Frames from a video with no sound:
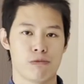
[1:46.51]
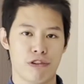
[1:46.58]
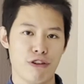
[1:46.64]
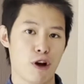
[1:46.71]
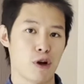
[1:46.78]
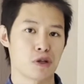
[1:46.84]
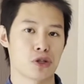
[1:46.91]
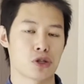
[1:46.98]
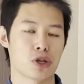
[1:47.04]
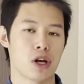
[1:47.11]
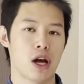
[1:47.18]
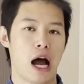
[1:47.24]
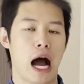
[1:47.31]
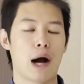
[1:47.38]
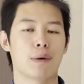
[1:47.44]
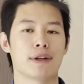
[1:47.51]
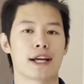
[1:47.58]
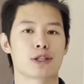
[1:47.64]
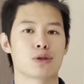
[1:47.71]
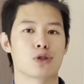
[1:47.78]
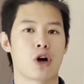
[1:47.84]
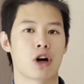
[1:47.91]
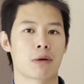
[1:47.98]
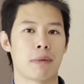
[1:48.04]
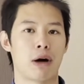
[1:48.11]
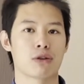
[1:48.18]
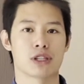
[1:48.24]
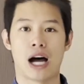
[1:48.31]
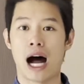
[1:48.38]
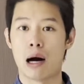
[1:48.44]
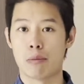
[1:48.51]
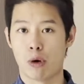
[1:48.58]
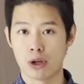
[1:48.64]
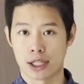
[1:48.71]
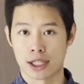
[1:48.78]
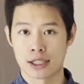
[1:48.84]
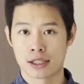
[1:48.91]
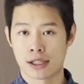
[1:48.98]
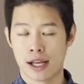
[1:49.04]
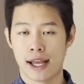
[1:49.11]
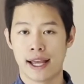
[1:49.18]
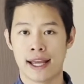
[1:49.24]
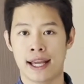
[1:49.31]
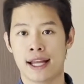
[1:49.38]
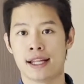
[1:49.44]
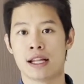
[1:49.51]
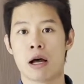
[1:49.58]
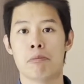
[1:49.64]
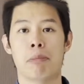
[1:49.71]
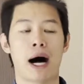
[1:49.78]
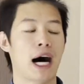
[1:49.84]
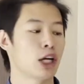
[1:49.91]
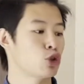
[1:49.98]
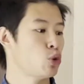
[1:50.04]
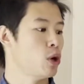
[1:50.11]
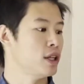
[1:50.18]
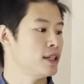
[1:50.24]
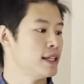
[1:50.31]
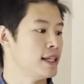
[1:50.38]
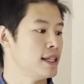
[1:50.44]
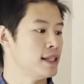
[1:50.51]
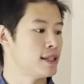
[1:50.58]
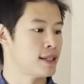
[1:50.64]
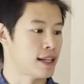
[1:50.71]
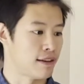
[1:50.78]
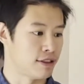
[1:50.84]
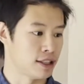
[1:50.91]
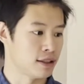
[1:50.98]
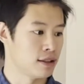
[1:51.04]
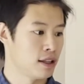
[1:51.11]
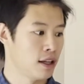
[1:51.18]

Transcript: First, I would like to talk about the harmonic in bar 27.